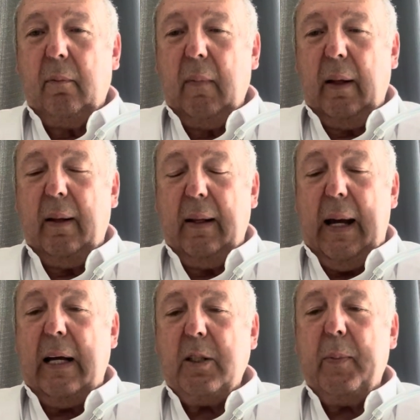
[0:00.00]
the
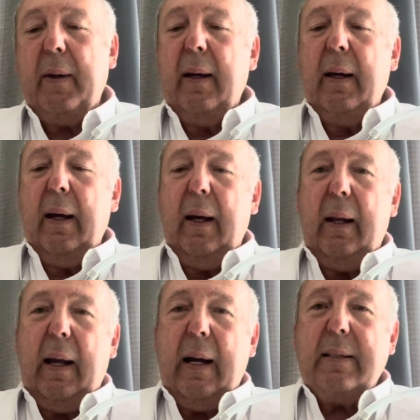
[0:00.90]
NASP, it
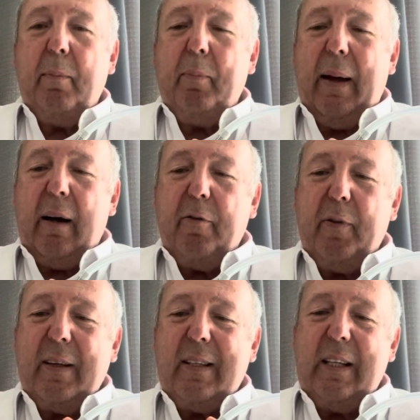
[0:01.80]
has a better
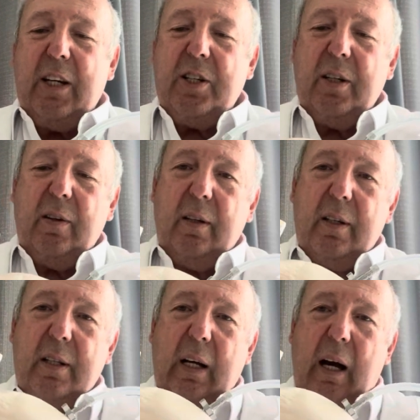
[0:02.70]
fixation to the
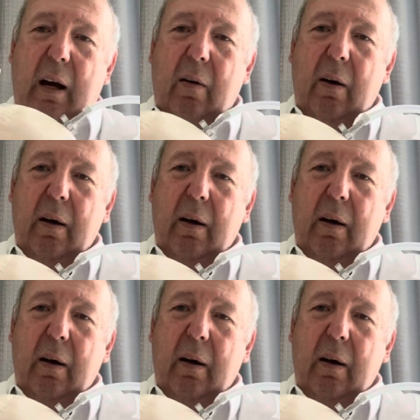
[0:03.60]
skull